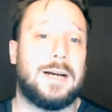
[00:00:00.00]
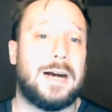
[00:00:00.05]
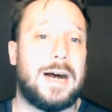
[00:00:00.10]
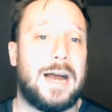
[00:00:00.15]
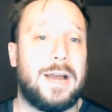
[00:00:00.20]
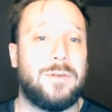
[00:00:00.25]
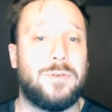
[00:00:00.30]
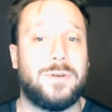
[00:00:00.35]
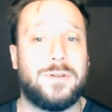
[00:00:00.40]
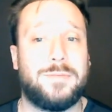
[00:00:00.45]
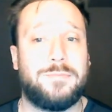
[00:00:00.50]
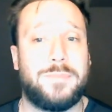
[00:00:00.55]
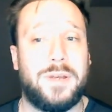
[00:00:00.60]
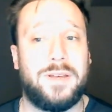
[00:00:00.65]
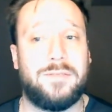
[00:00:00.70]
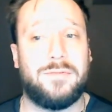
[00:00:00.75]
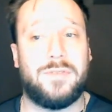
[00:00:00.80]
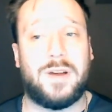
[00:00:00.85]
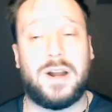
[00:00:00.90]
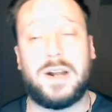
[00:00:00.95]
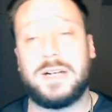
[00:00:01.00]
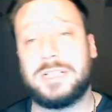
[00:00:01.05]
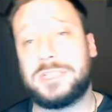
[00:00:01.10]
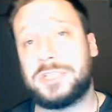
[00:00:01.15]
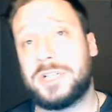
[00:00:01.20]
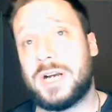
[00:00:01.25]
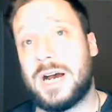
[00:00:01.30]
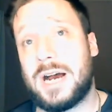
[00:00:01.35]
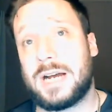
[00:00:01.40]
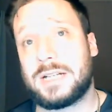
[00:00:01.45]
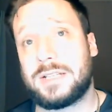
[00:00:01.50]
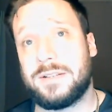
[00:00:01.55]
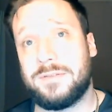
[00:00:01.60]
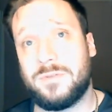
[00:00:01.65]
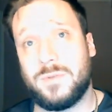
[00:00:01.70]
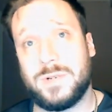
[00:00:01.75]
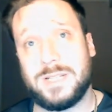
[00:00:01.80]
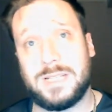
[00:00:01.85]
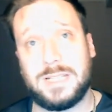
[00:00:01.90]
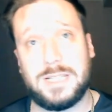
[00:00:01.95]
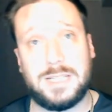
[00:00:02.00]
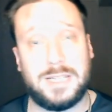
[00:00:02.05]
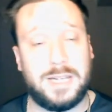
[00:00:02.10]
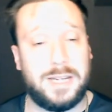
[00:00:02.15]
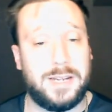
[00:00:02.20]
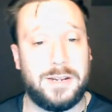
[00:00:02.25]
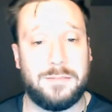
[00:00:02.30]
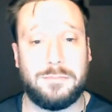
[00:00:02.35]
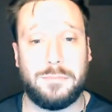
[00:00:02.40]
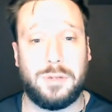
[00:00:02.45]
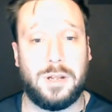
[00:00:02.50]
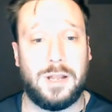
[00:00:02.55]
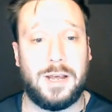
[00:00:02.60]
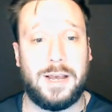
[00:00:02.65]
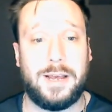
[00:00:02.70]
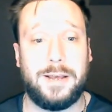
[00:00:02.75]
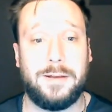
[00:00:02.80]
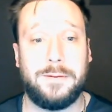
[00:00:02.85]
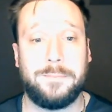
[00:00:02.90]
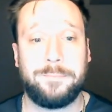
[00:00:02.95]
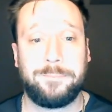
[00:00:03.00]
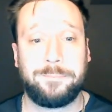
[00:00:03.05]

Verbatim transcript: I would be very shocked if we see him play.